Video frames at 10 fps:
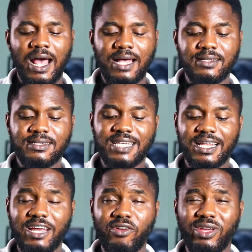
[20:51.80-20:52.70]

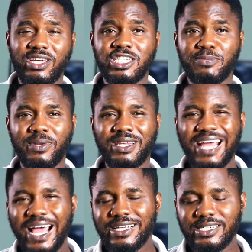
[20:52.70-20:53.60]
celery,
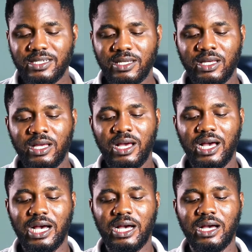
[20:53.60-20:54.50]
spinach,
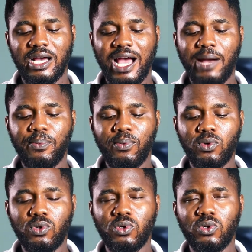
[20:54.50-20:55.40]

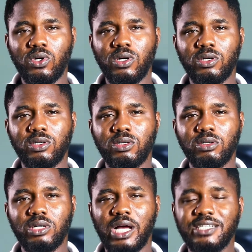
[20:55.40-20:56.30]
apple,
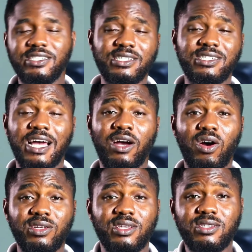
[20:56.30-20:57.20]
and ginger.
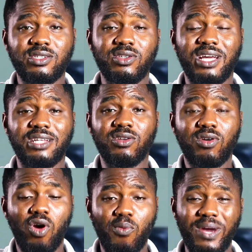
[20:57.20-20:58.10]
All this you can
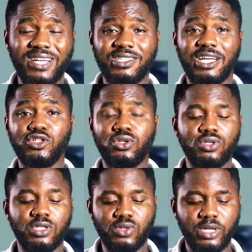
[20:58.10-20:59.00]
combine it and
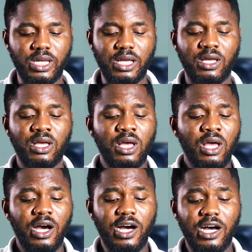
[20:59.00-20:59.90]
juice it together.
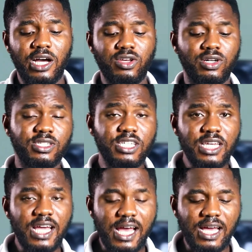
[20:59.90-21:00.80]
Your
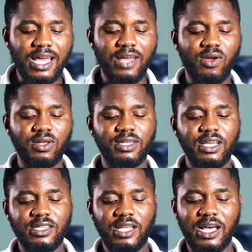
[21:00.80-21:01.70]
dinner can
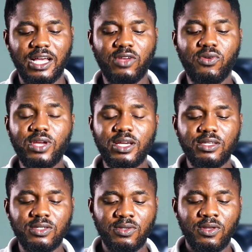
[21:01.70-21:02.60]
contain
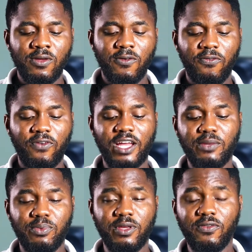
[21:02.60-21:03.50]
green
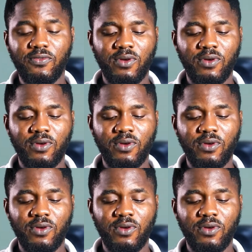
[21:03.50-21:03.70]
fed beef,